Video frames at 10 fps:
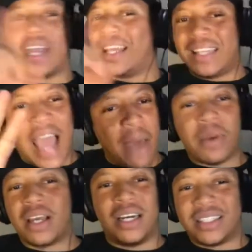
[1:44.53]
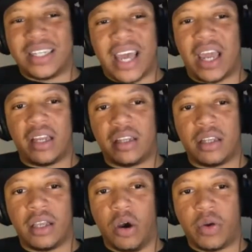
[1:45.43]
Not because of that.
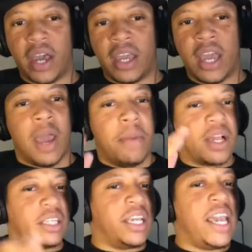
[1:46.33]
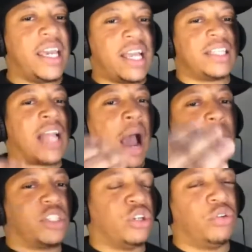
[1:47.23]
Okay? Because he gets an
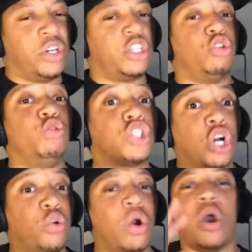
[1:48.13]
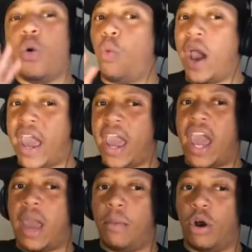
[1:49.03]
opportunity to shoot
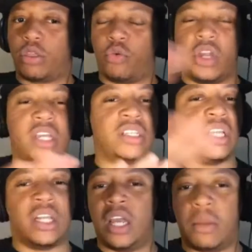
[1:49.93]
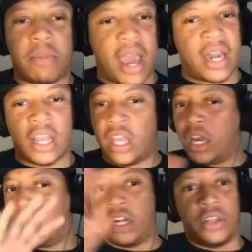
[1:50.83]
way more threes than anybody,
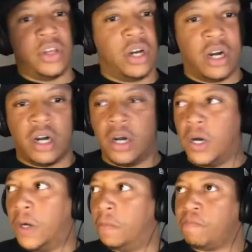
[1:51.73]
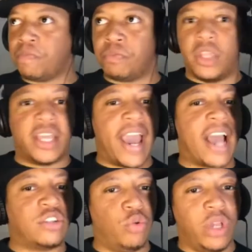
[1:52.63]
any of the
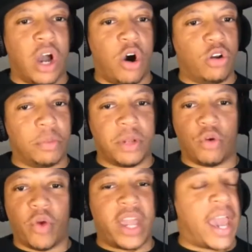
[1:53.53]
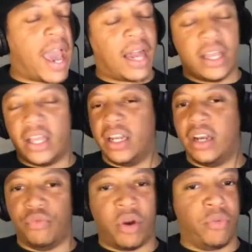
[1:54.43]
guys who we hold up there, Ray Allen
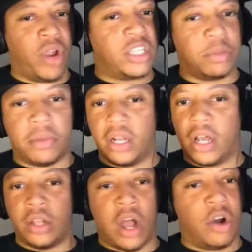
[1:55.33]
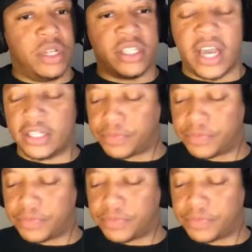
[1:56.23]
and Reggie Miller and all these guys.